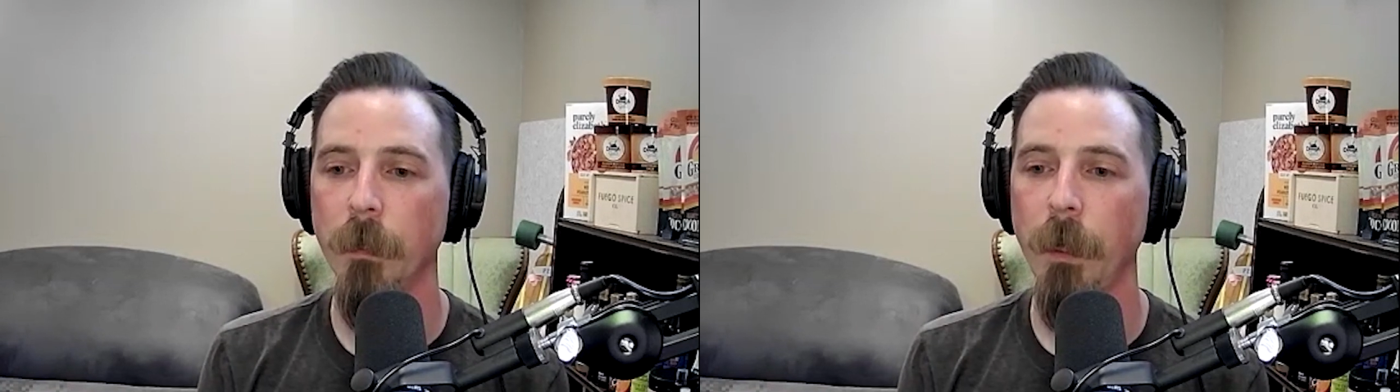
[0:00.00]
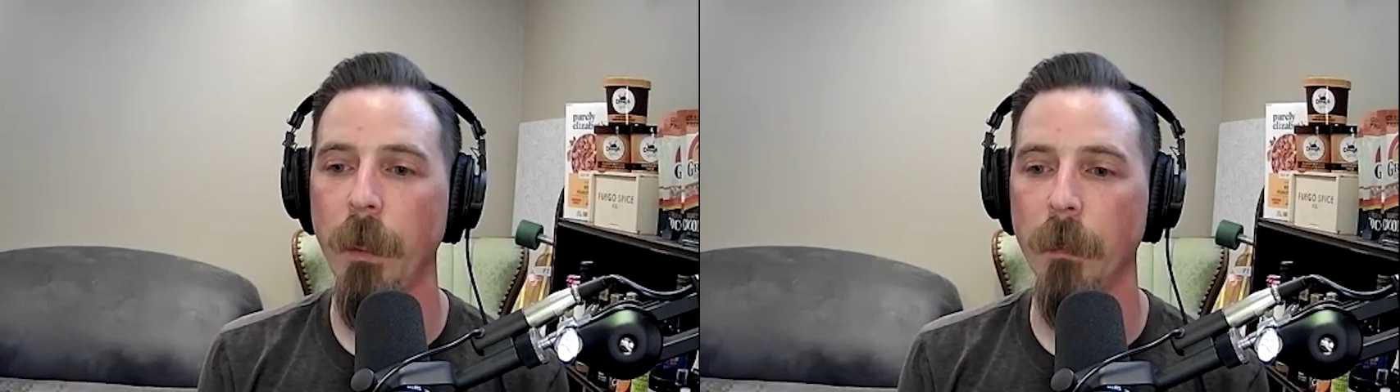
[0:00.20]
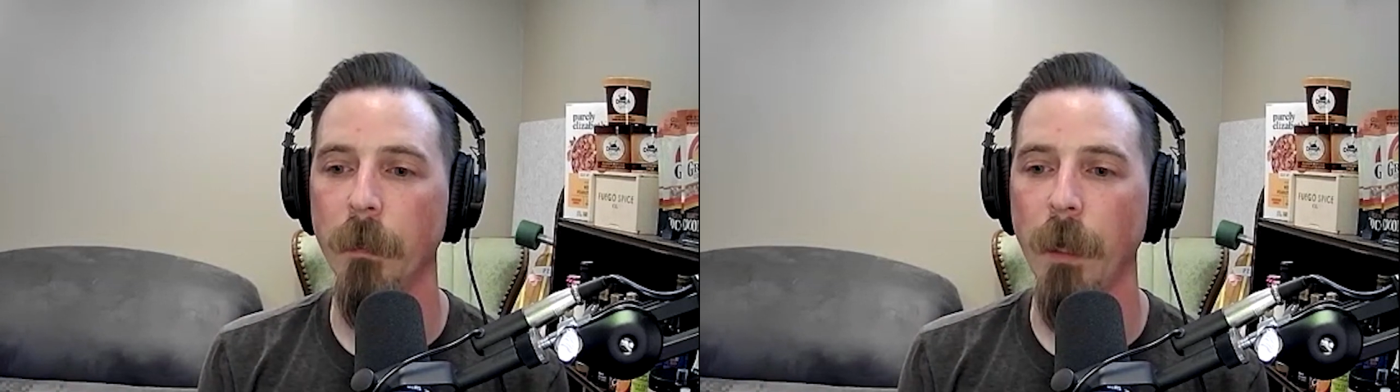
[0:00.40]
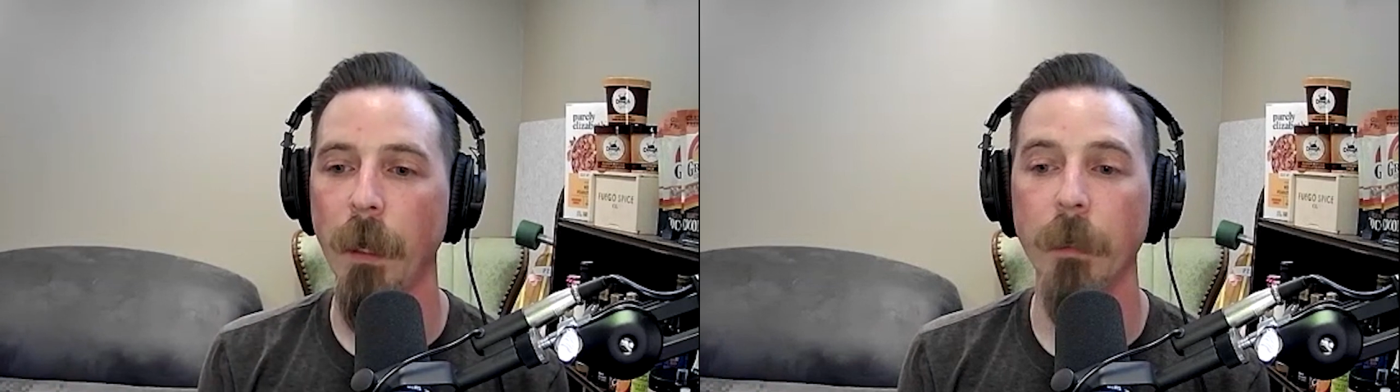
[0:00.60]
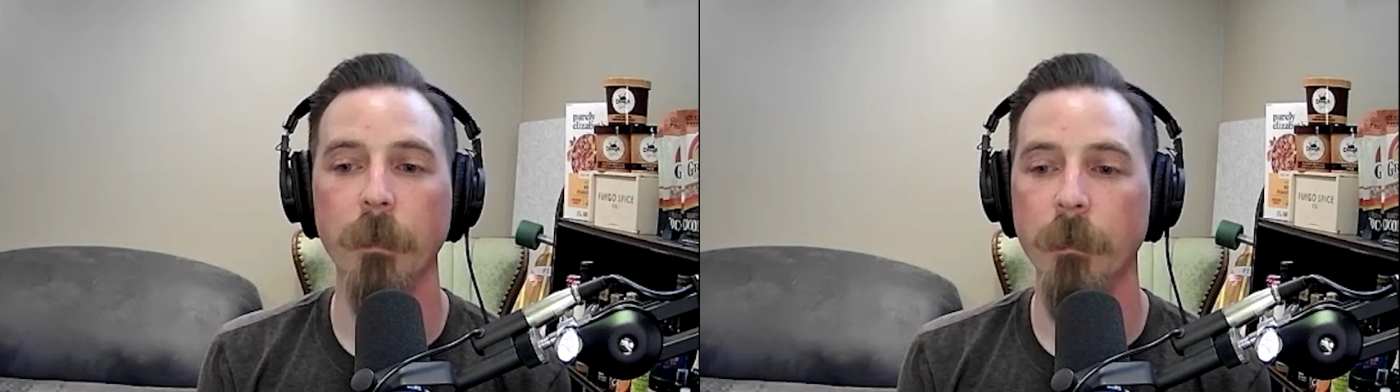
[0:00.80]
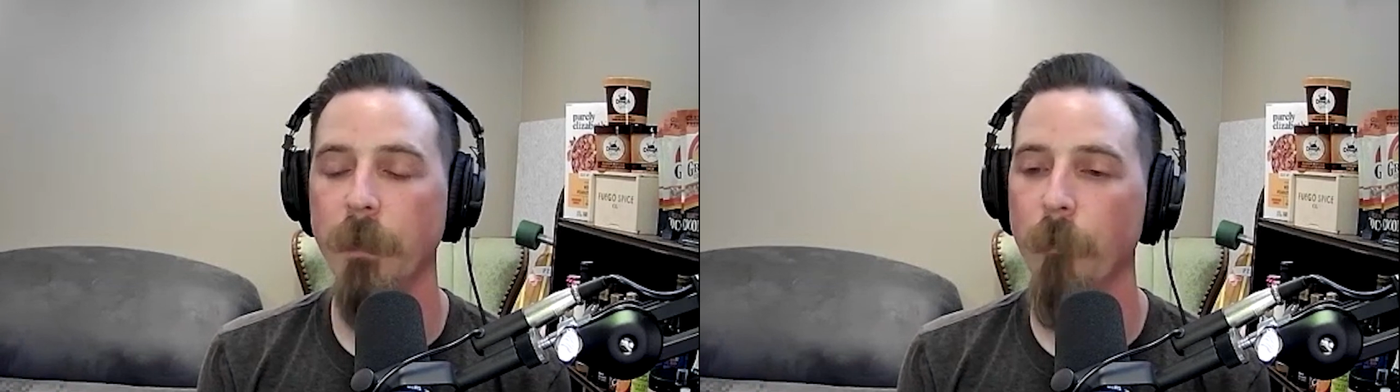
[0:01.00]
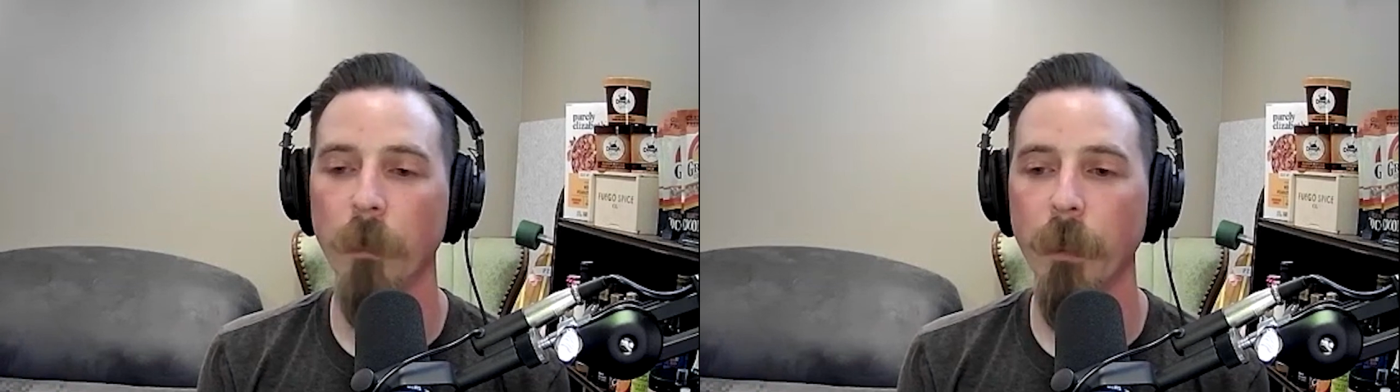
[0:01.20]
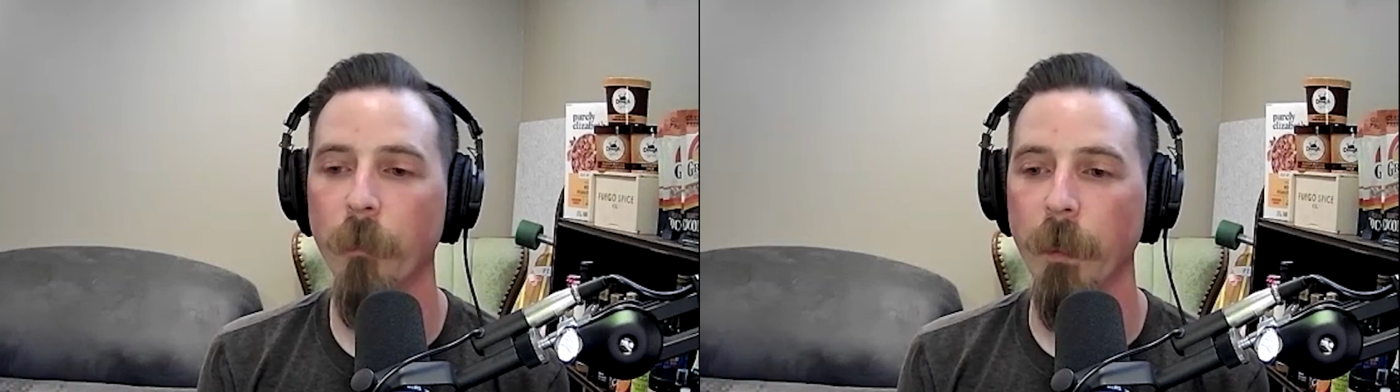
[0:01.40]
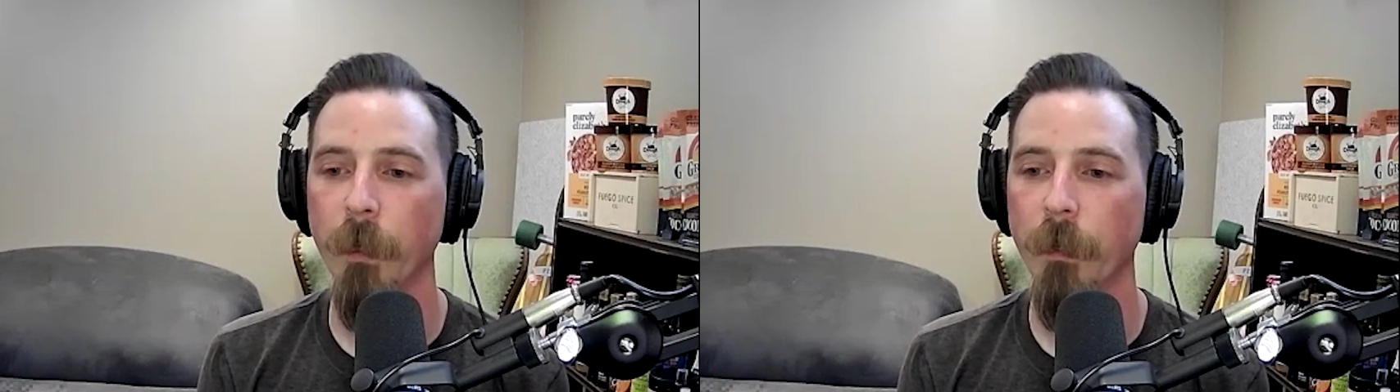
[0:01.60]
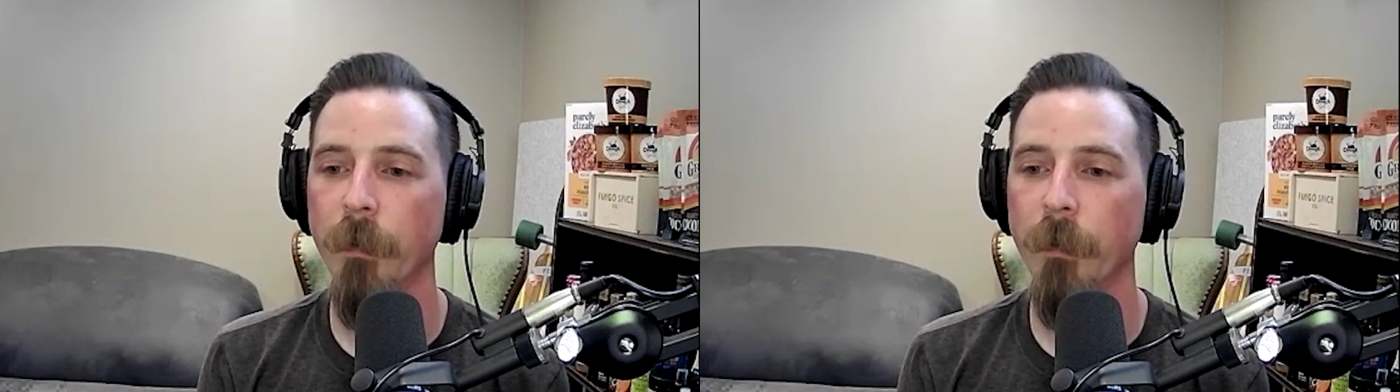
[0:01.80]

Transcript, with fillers: And I definitely agree.